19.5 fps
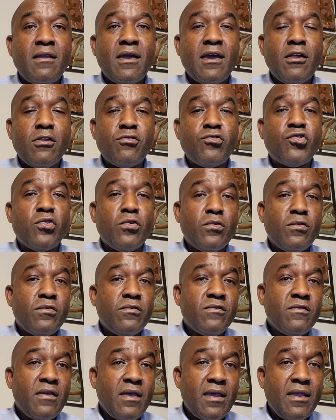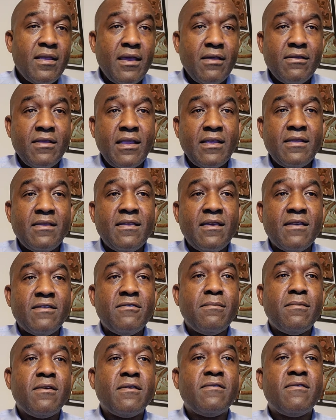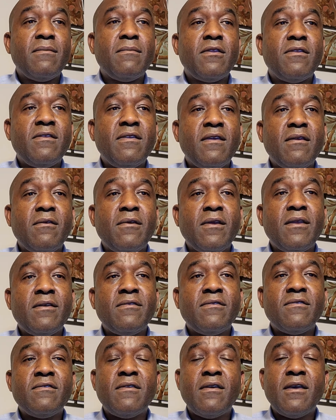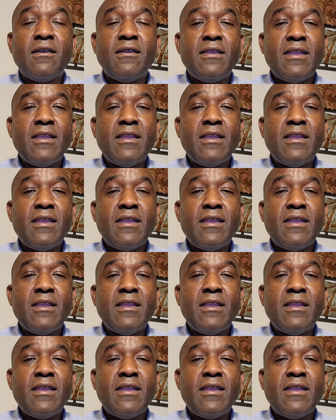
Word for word: know, colored schools and outdated textbooks and materials, uh,